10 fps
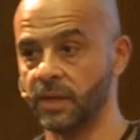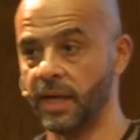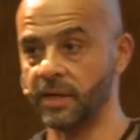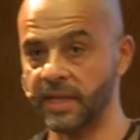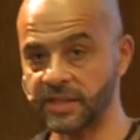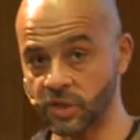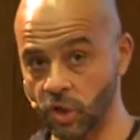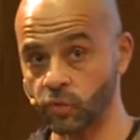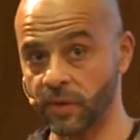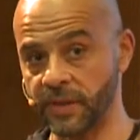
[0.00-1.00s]
And that's
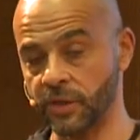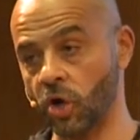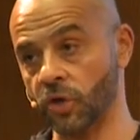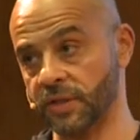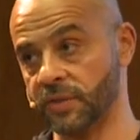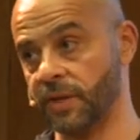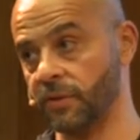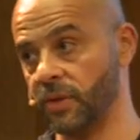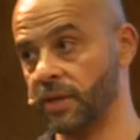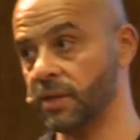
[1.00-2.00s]
not what they taught us, by
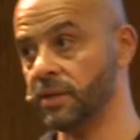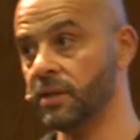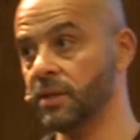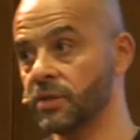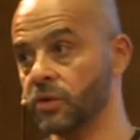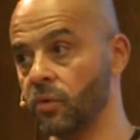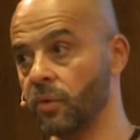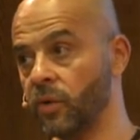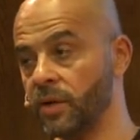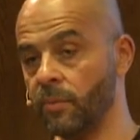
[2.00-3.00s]
the way, huh? So
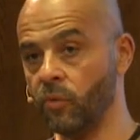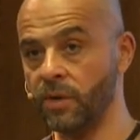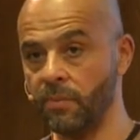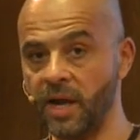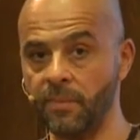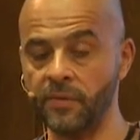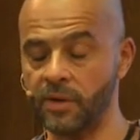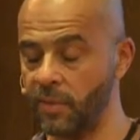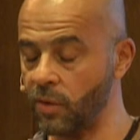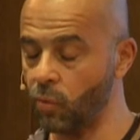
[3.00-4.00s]
when my
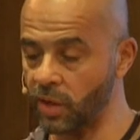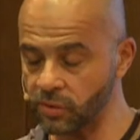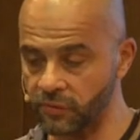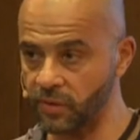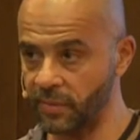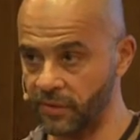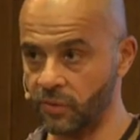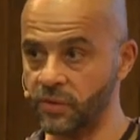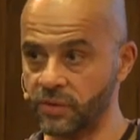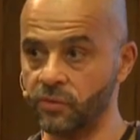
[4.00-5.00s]
mother, my wonderful mother,
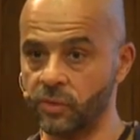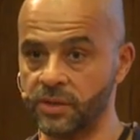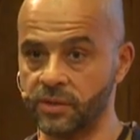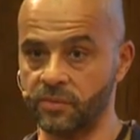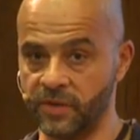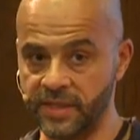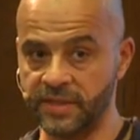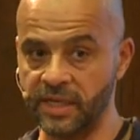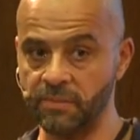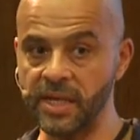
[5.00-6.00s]
was
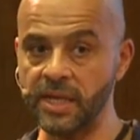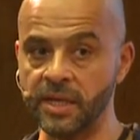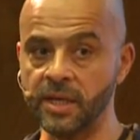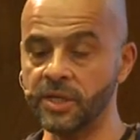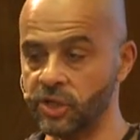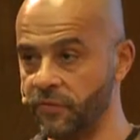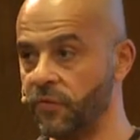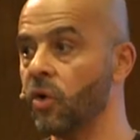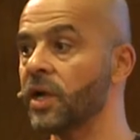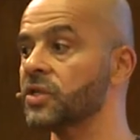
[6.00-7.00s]
raising me, she
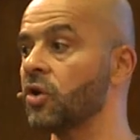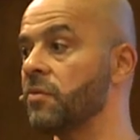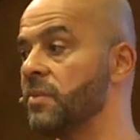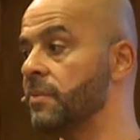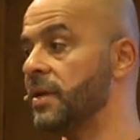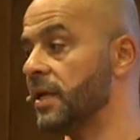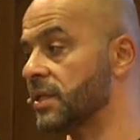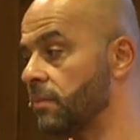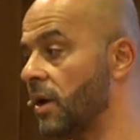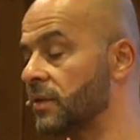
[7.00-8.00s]
focused on me being
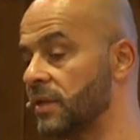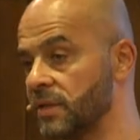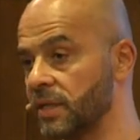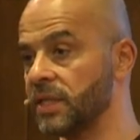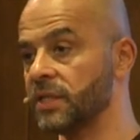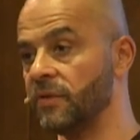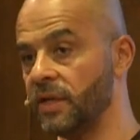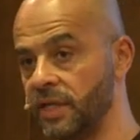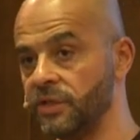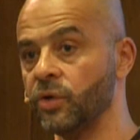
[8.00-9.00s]
smart and successful
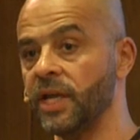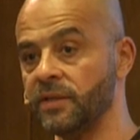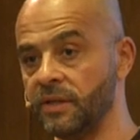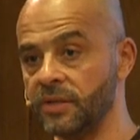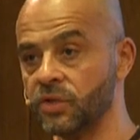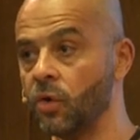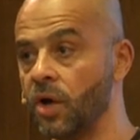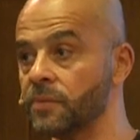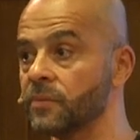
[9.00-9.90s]
and educated and so on.